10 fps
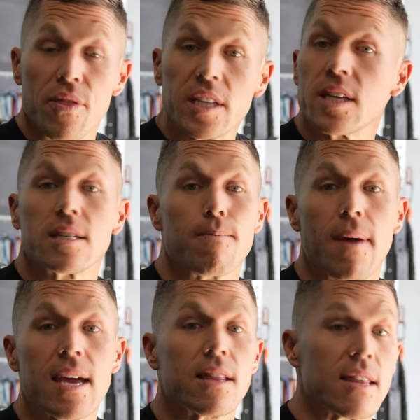This
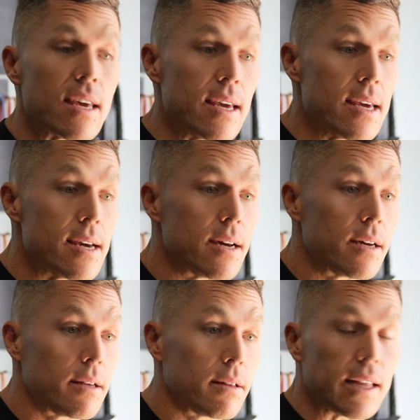doesn't make the
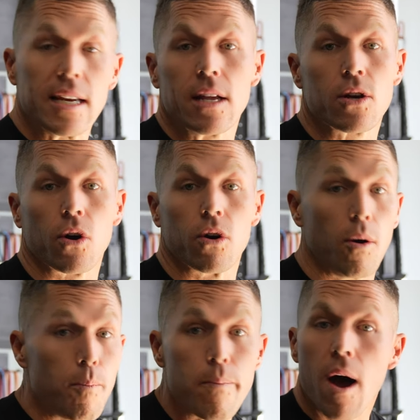lean-in
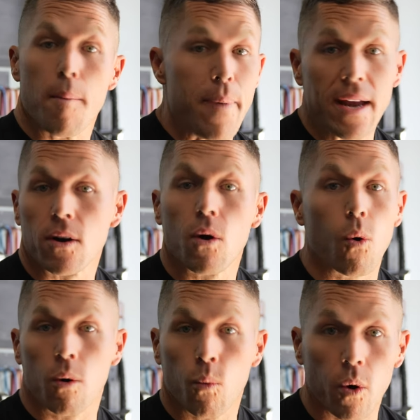curl a better
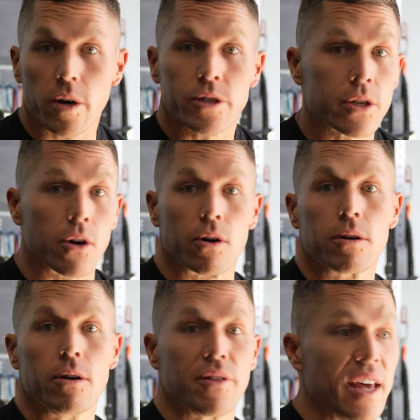or worse
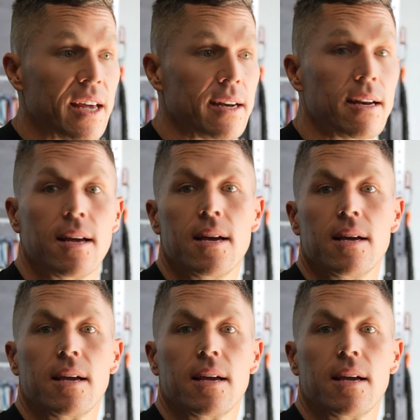curl than